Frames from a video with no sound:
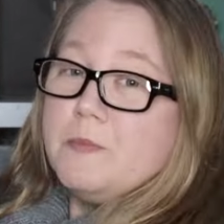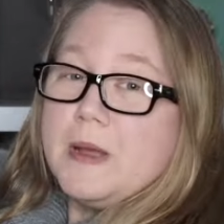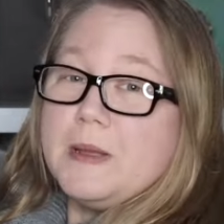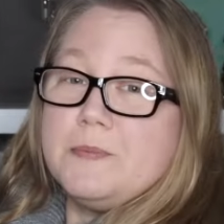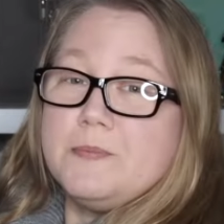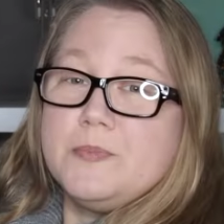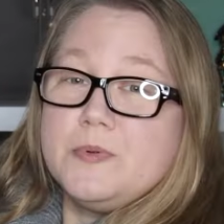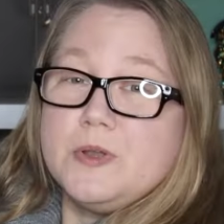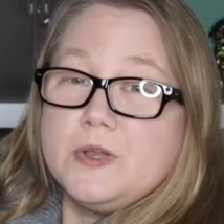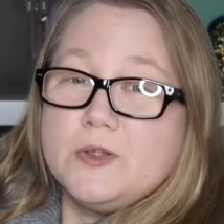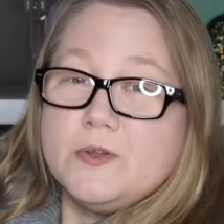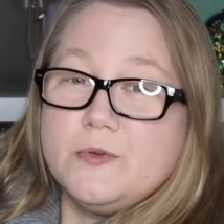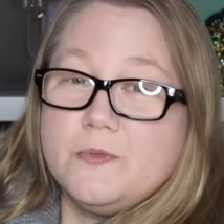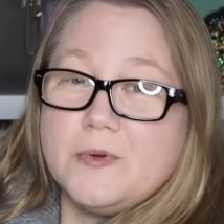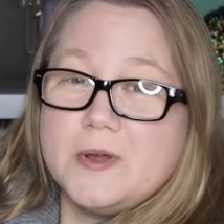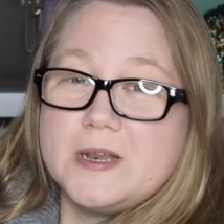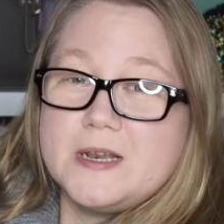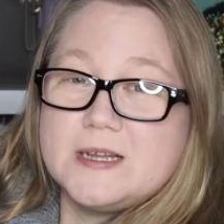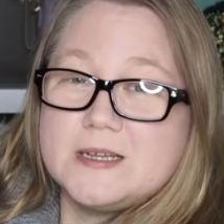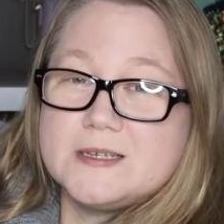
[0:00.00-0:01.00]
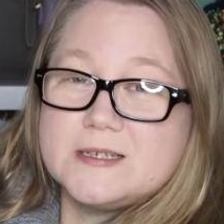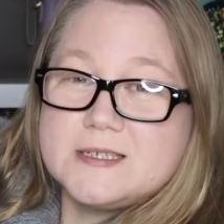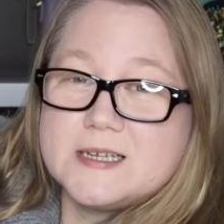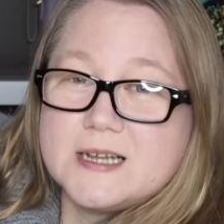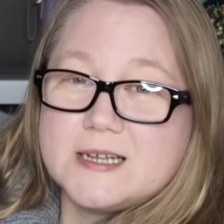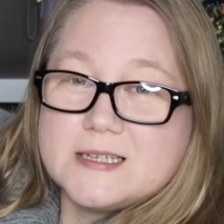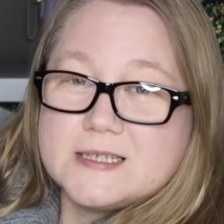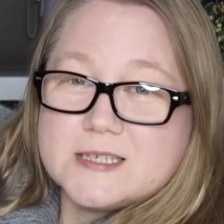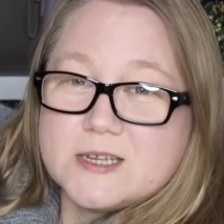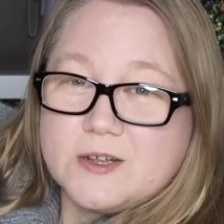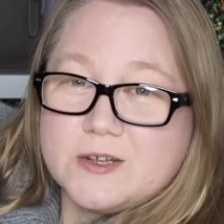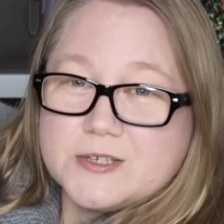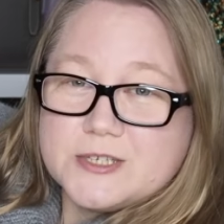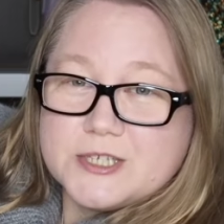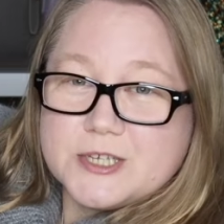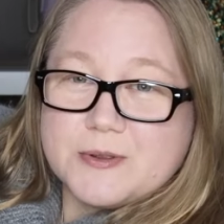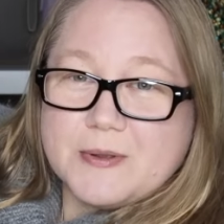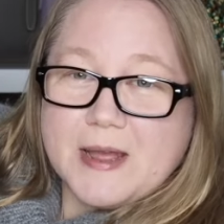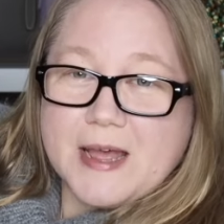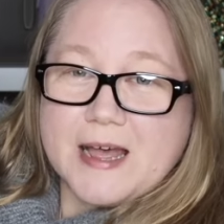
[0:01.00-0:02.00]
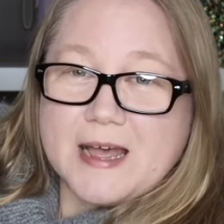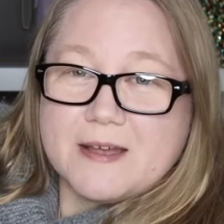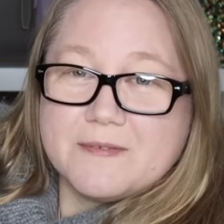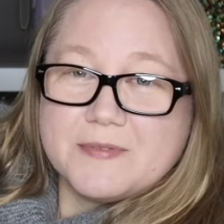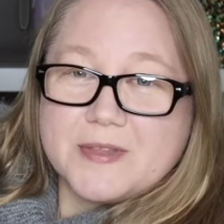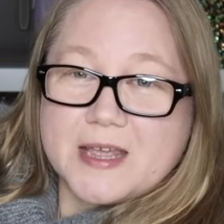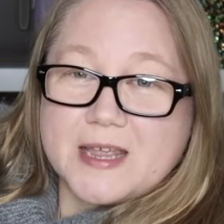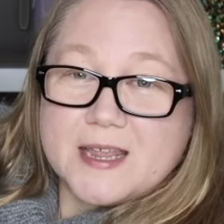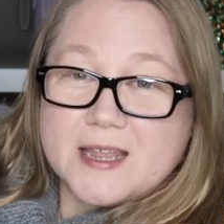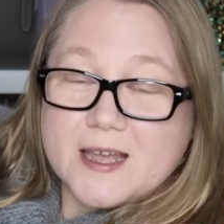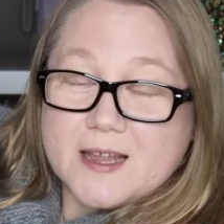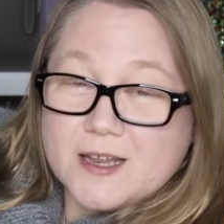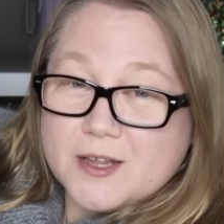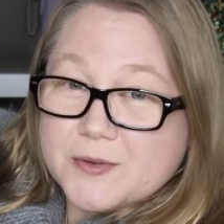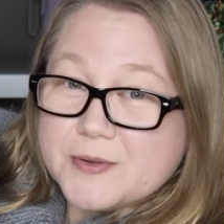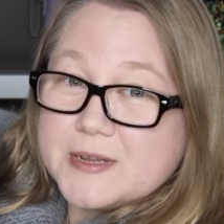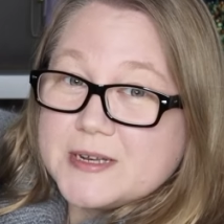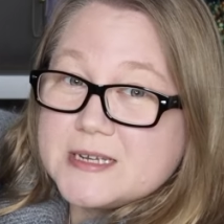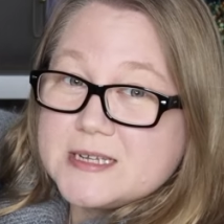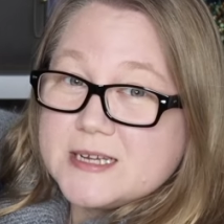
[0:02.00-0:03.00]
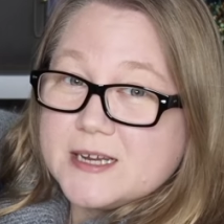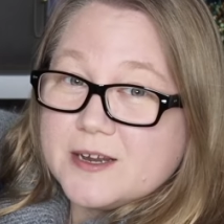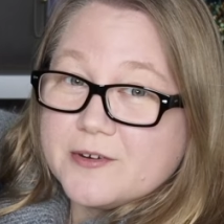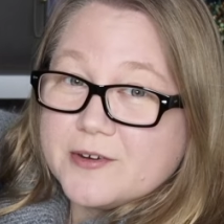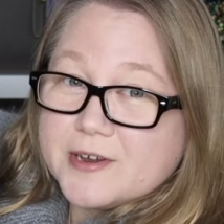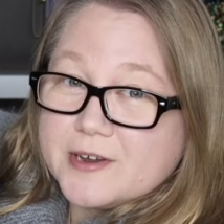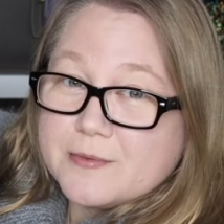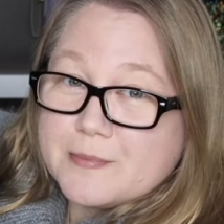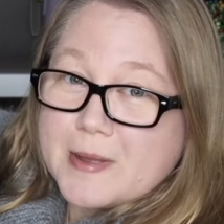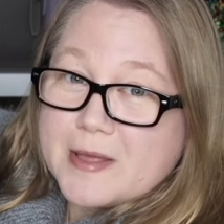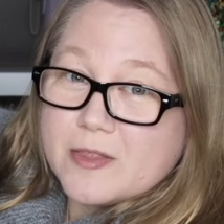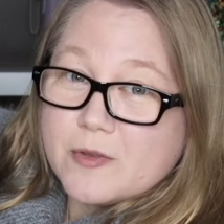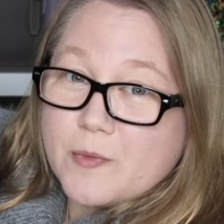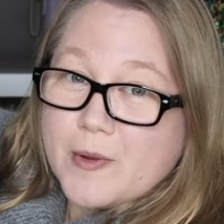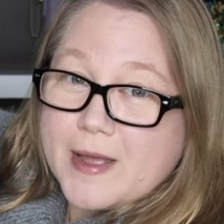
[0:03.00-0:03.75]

My blue one does also have that yellow interior, by the